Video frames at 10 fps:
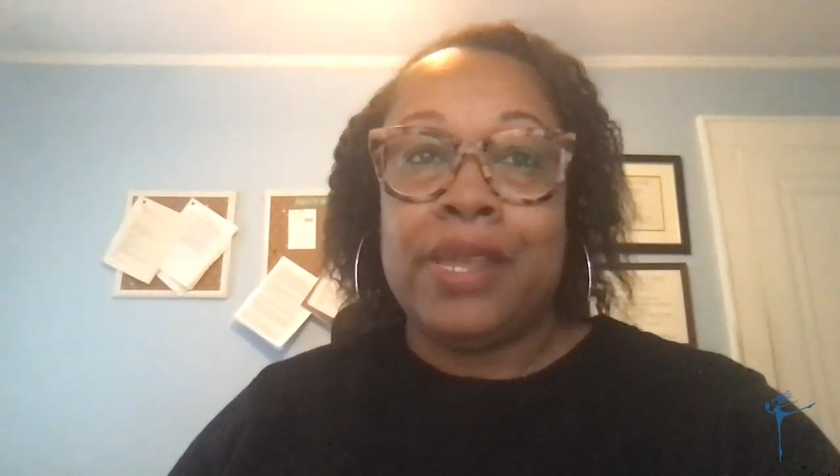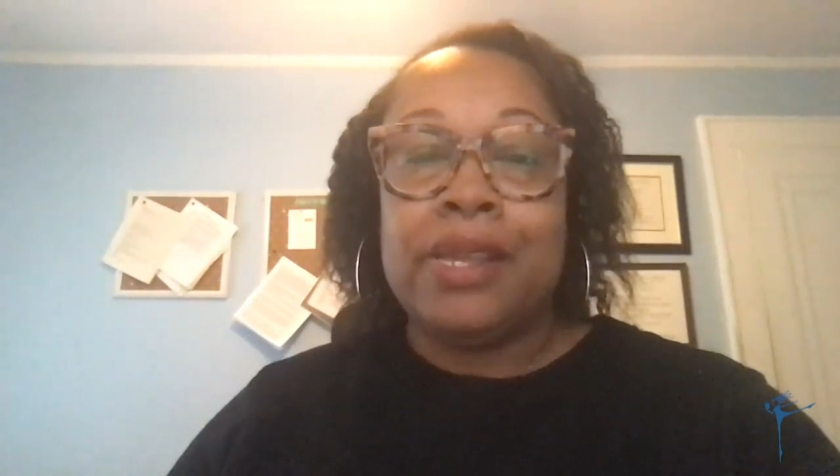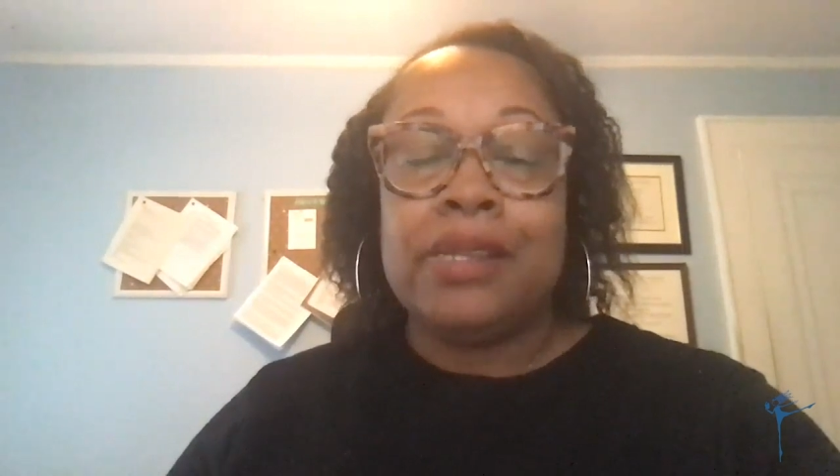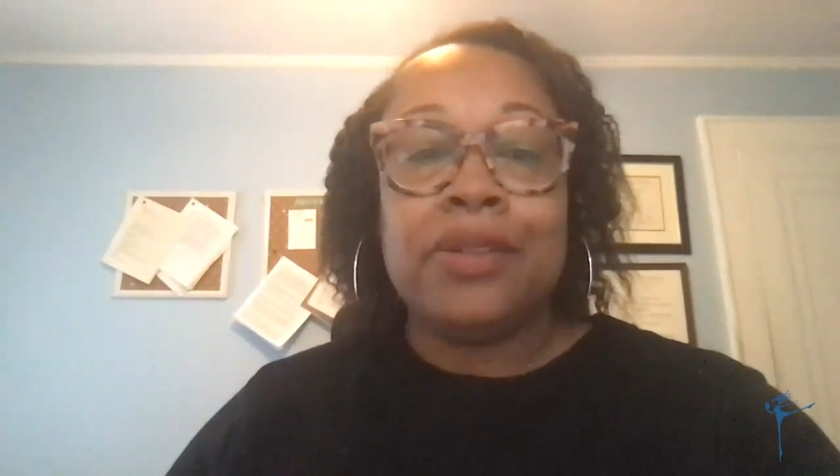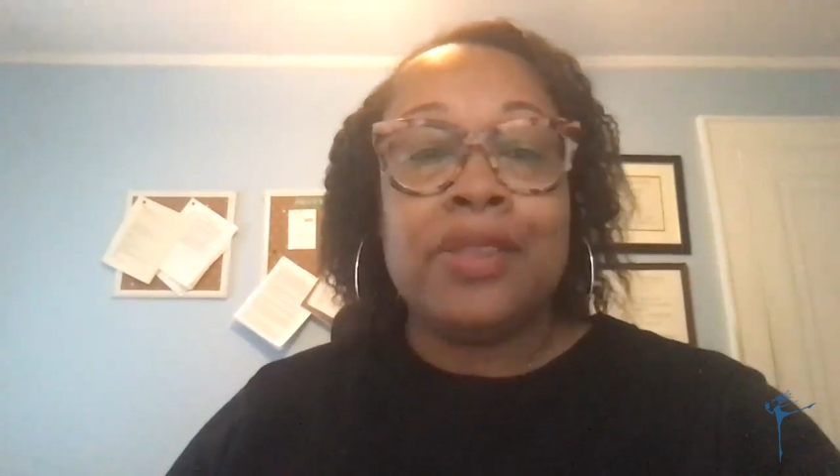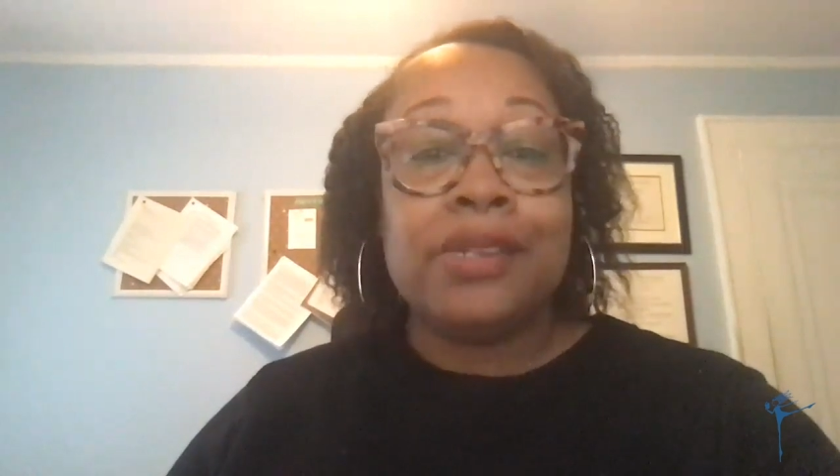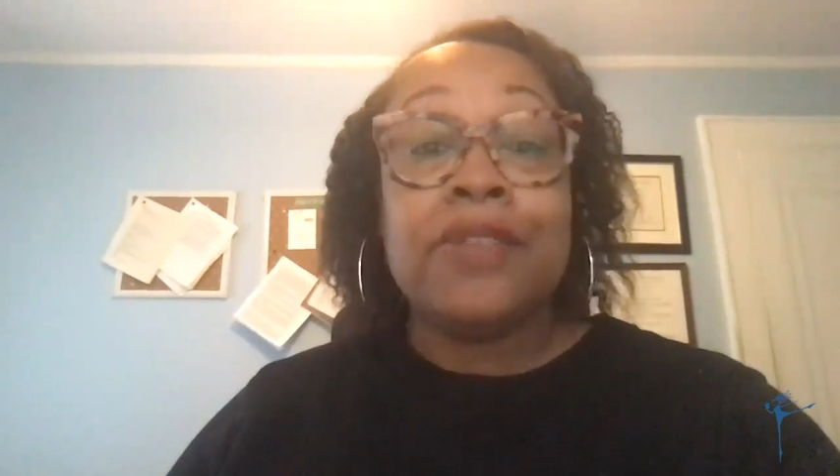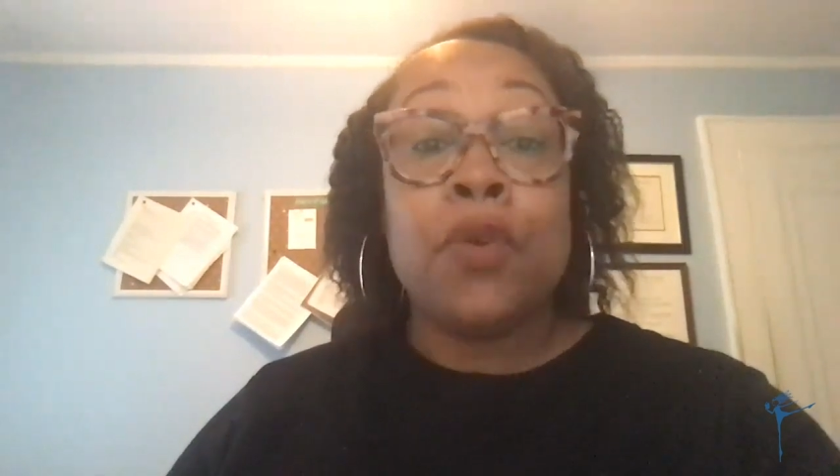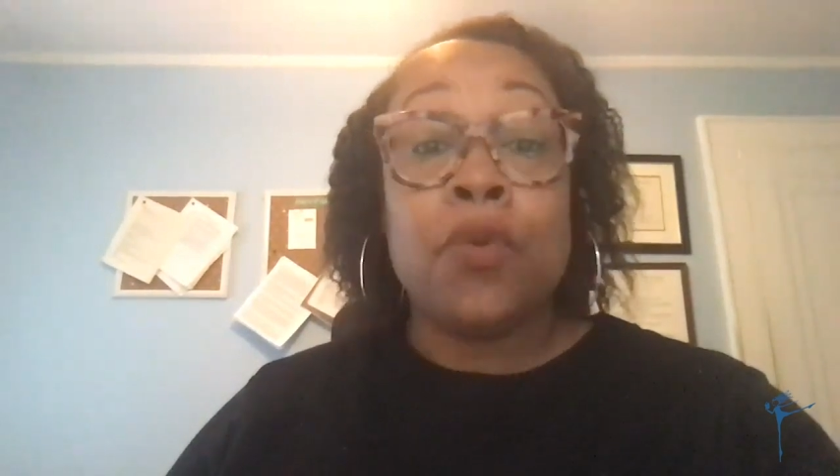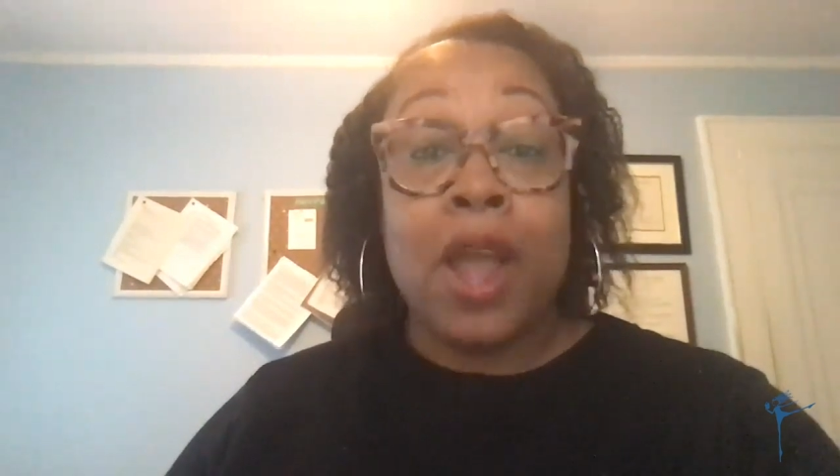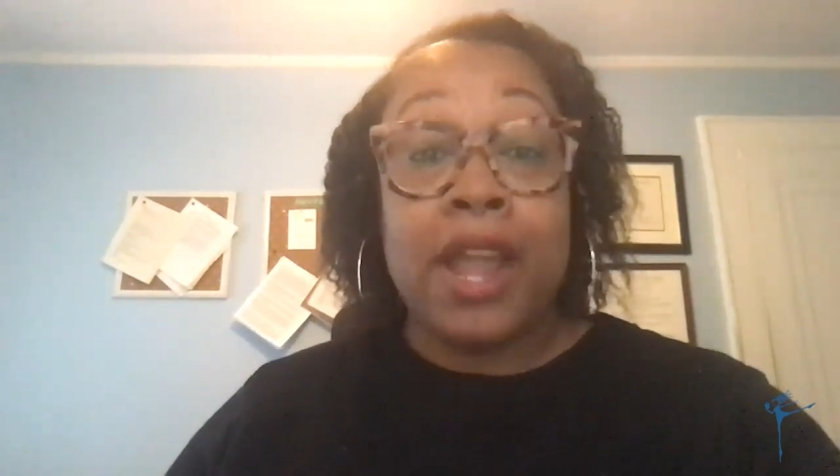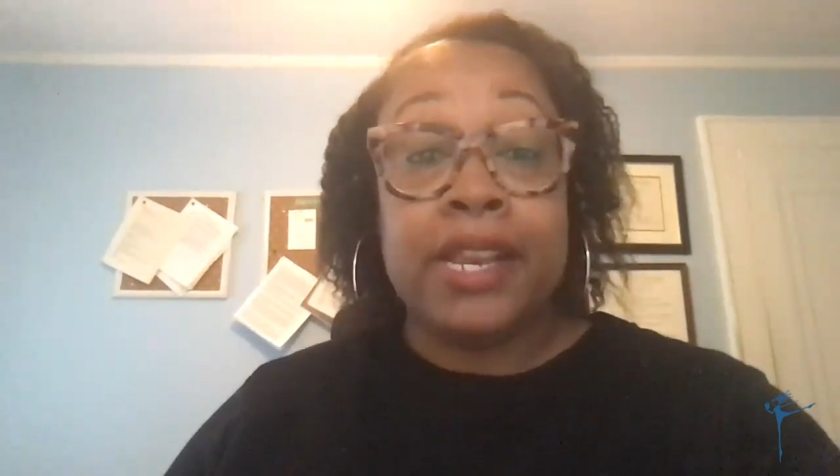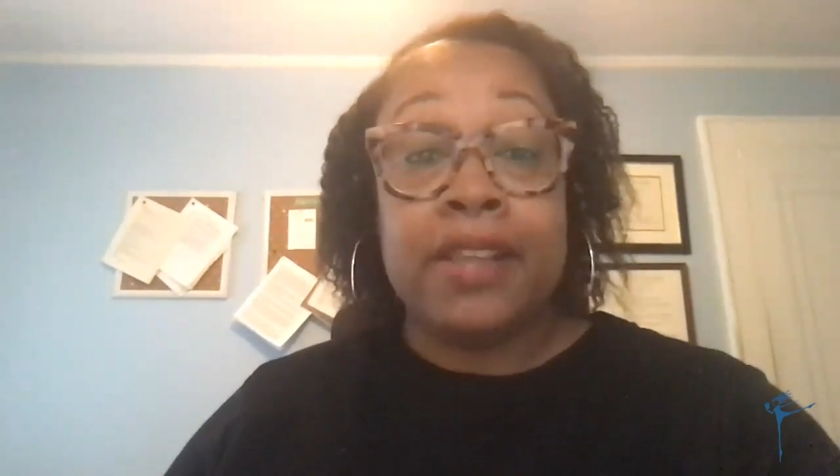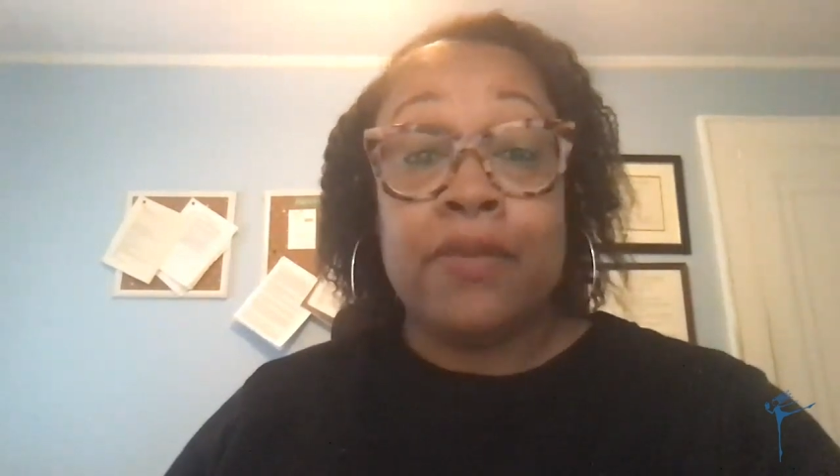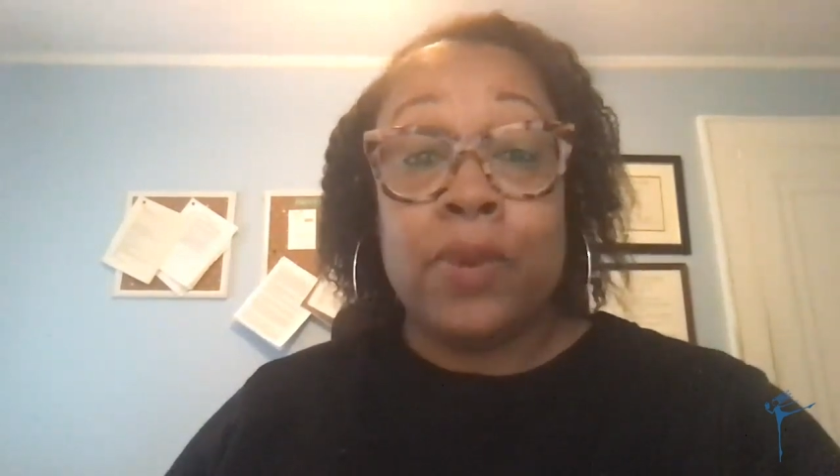So there's a
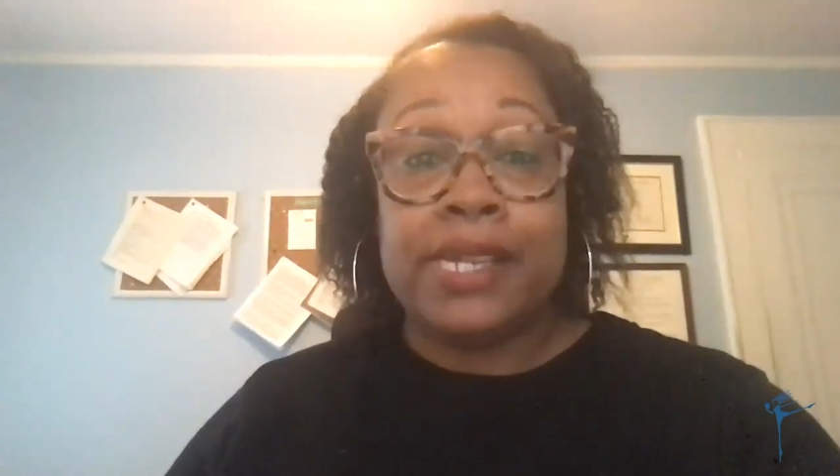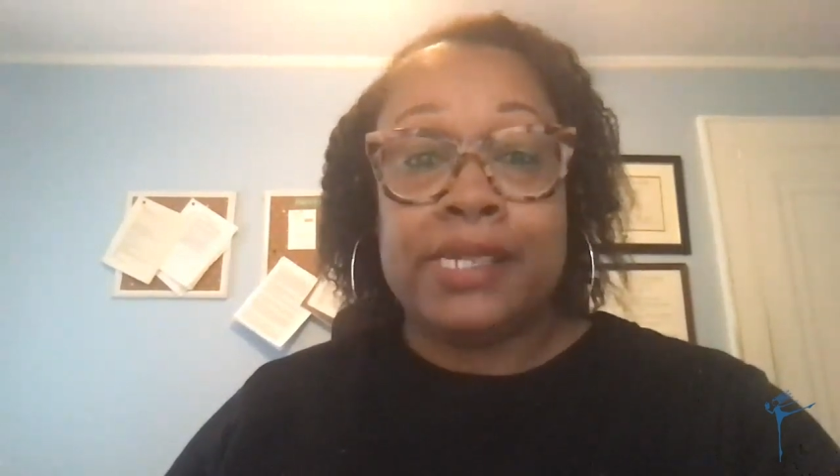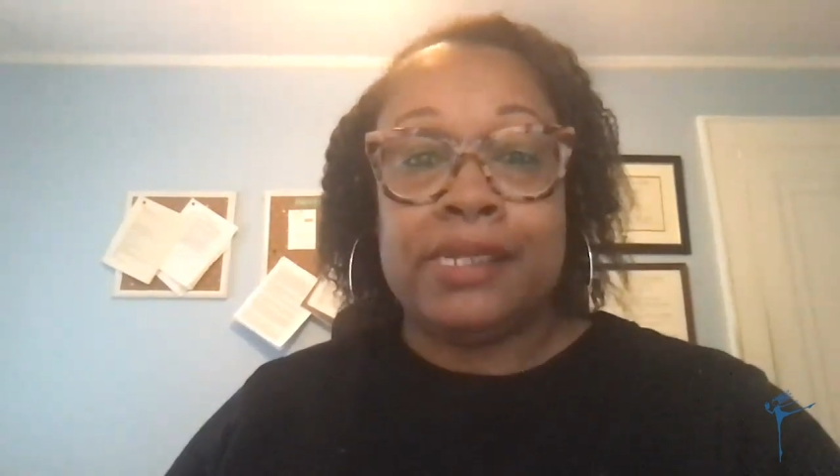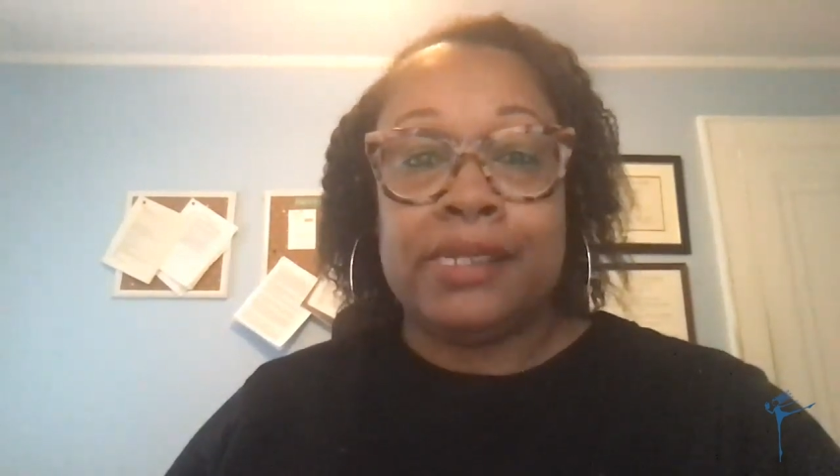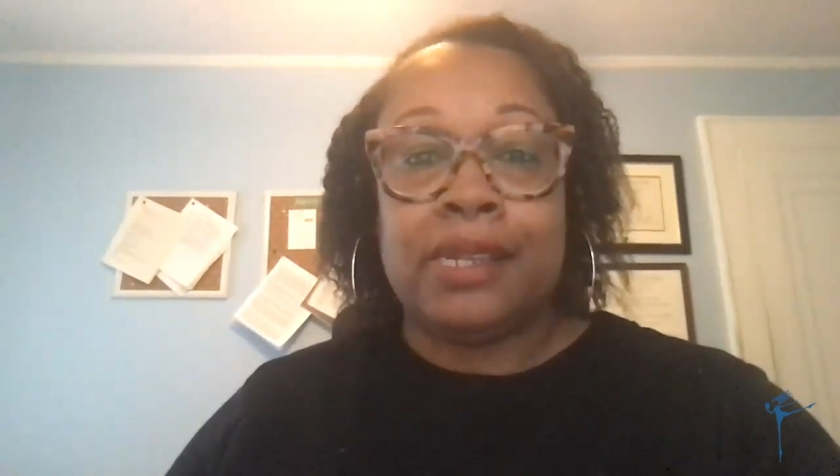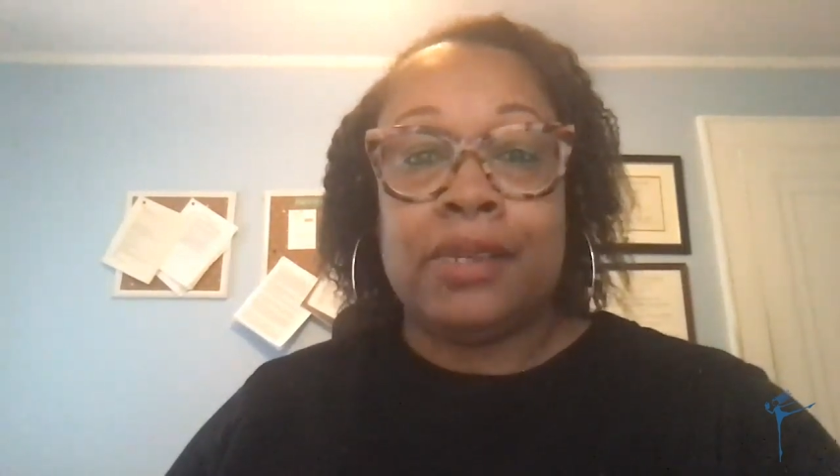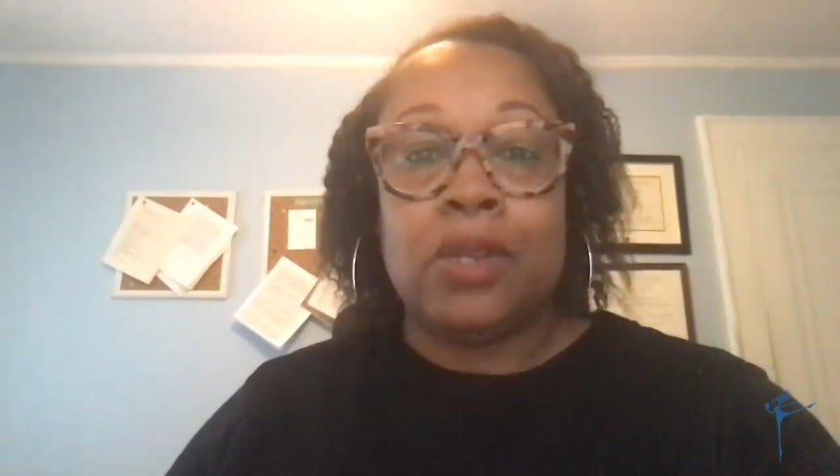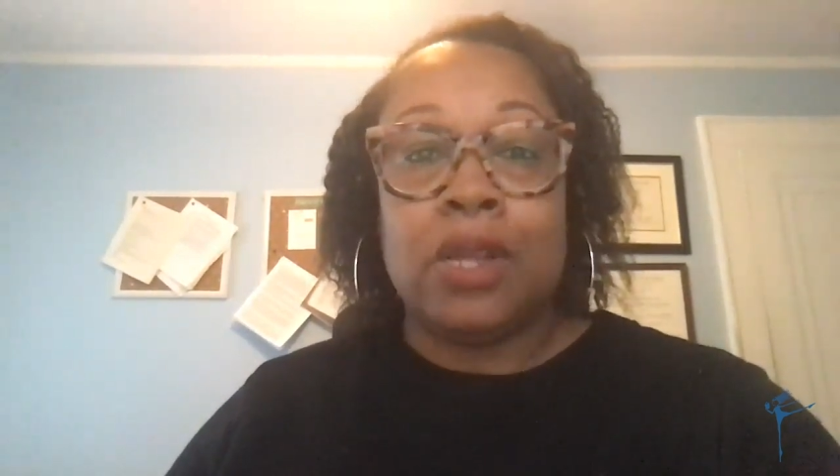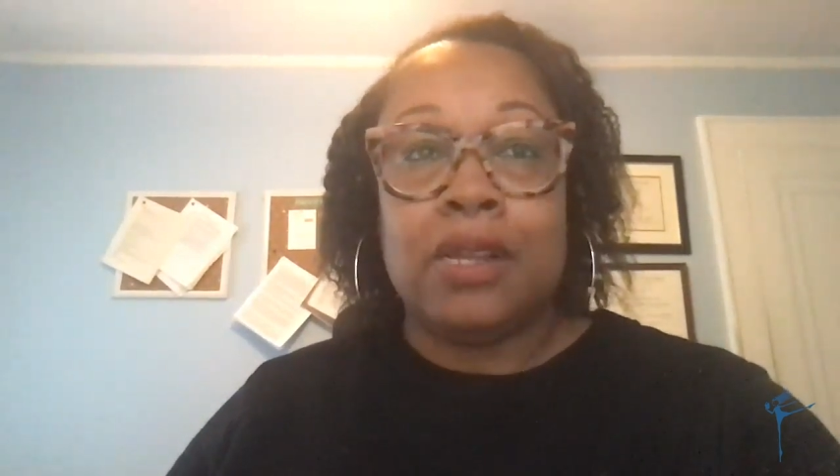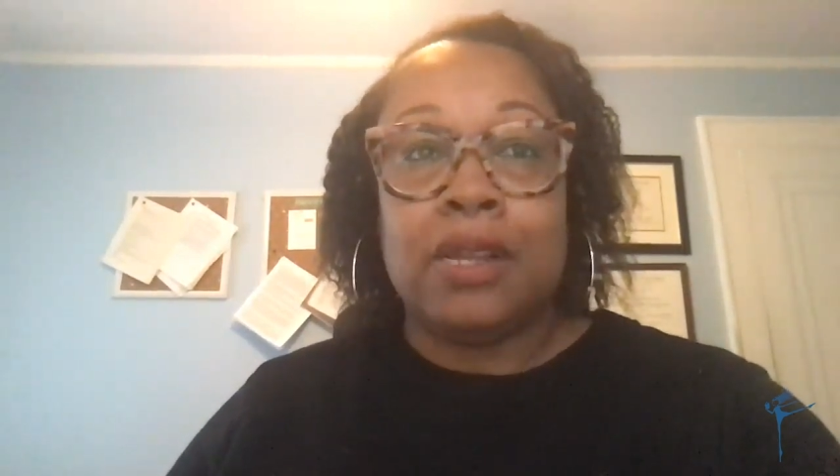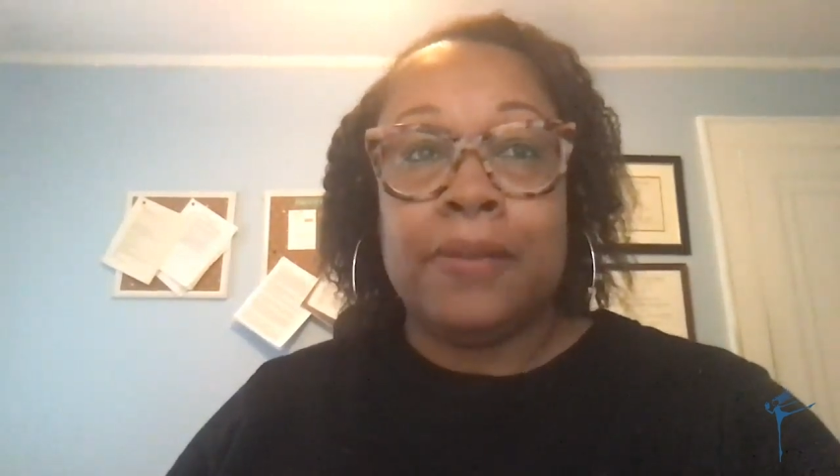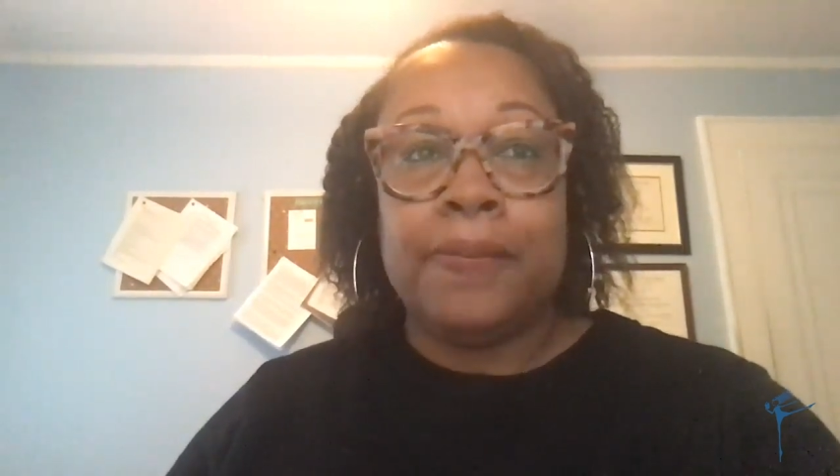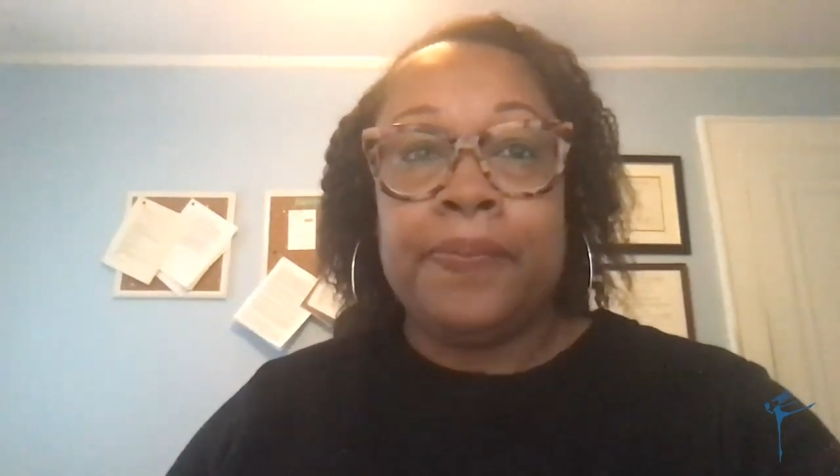variety of ways this can look.